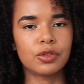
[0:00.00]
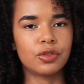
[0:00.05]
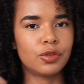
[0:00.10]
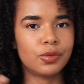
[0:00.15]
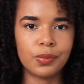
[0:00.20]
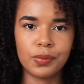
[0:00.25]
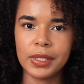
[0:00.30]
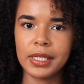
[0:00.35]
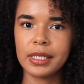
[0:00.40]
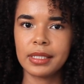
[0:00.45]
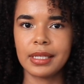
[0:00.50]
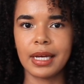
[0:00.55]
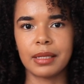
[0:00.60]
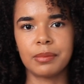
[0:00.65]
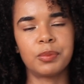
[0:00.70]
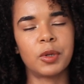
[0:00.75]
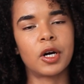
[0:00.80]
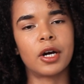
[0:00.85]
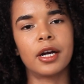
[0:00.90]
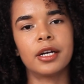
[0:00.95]
tweak that
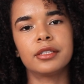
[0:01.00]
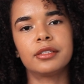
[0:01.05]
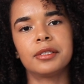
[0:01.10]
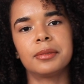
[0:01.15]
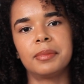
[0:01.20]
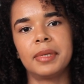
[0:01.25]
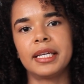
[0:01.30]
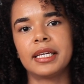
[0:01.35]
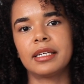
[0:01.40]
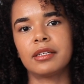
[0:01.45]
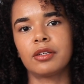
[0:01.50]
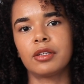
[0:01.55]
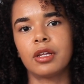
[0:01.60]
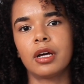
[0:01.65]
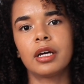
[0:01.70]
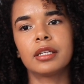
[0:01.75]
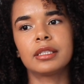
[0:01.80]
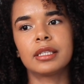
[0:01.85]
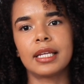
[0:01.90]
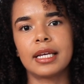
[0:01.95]
part to make it a
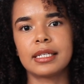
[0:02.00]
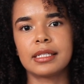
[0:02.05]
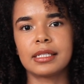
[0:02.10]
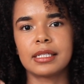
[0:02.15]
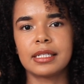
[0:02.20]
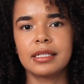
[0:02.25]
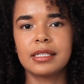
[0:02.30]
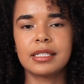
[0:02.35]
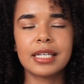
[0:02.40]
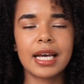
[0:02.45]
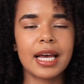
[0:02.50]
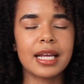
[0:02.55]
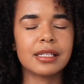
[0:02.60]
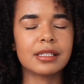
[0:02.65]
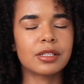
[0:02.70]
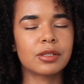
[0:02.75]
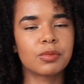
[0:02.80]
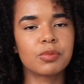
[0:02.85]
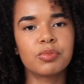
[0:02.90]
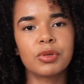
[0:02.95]
lot less
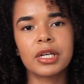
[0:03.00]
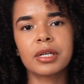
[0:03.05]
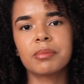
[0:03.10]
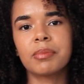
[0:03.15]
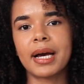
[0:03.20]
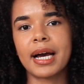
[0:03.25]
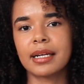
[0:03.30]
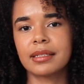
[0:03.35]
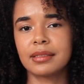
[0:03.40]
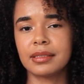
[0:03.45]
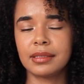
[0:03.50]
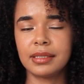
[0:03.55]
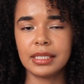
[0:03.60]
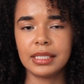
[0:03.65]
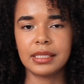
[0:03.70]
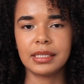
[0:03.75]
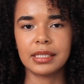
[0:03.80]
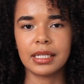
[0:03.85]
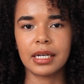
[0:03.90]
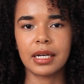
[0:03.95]
intense, bring back the
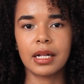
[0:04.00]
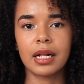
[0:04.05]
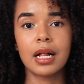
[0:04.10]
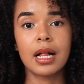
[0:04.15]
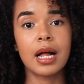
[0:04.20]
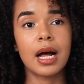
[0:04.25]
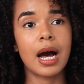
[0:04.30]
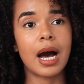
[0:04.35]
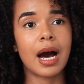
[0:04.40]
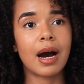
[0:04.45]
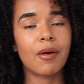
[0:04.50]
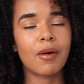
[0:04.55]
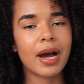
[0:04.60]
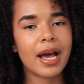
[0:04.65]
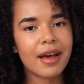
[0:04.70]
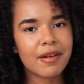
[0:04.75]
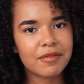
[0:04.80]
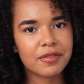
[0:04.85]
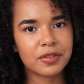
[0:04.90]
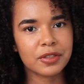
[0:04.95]
detail.
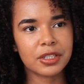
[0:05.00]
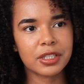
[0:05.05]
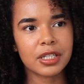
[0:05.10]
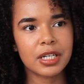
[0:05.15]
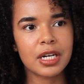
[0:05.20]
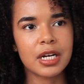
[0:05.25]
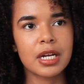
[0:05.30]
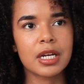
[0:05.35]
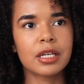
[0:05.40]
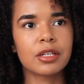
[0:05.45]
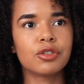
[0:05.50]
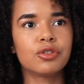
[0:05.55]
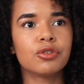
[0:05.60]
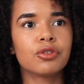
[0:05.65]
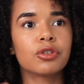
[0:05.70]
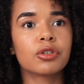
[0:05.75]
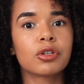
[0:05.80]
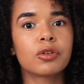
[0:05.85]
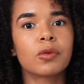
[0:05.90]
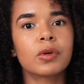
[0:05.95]
However,
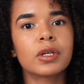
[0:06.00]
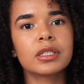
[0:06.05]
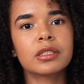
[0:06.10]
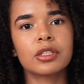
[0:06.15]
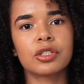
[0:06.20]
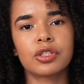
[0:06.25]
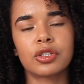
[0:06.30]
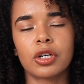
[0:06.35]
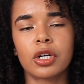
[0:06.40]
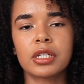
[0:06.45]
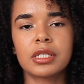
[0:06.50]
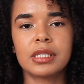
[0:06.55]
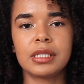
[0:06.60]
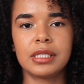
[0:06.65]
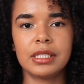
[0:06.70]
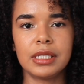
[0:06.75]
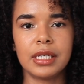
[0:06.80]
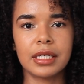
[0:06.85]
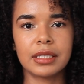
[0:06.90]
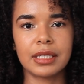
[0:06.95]
you're going to start
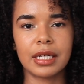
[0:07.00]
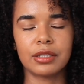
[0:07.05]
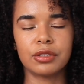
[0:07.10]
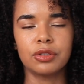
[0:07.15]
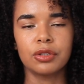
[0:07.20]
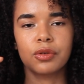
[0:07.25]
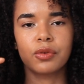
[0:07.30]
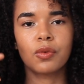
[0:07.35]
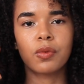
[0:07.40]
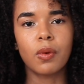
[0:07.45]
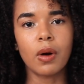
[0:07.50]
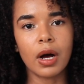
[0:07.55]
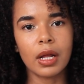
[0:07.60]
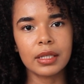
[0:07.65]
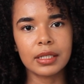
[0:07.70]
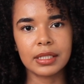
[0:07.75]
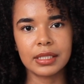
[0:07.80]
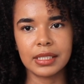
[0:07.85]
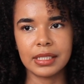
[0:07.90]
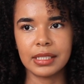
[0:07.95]
seeing that the
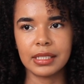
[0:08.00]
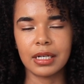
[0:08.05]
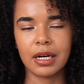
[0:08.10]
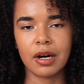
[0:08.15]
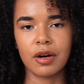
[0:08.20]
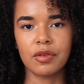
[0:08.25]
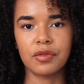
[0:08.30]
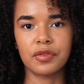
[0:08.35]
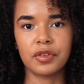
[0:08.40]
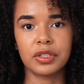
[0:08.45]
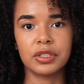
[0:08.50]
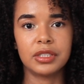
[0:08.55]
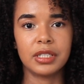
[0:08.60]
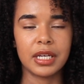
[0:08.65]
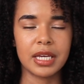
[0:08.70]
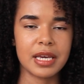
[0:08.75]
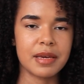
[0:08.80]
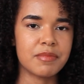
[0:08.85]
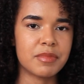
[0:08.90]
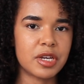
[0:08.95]
quality of the
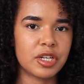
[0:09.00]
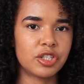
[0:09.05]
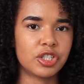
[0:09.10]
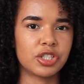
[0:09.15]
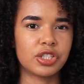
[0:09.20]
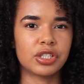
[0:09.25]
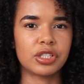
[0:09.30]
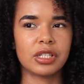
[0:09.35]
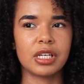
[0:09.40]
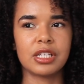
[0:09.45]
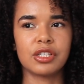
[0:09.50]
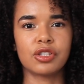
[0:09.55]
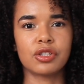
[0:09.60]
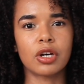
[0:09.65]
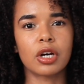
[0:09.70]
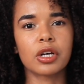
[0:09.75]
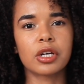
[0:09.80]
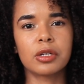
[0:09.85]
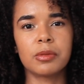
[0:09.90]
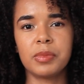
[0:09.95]
image is
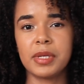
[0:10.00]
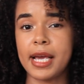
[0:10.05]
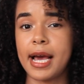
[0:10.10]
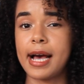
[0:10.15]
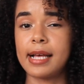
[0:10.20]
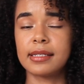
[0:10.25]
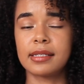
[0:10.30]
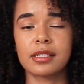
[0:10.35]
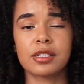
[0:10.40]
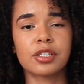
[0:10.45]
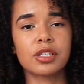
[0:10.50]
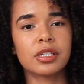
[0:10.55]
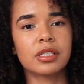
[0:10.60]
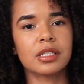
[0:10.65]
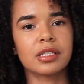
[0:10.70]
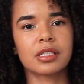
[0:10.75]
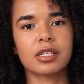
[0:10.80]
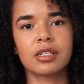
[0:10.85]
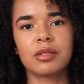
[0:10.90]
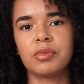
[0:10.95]
not going to be as good.
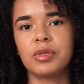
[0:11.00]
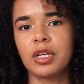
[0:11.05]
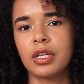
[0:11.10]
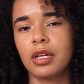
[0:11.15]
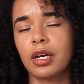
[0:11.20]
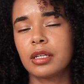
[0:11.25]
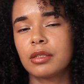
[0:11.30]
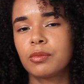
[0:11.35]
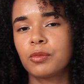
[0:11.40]
It's going to be a lot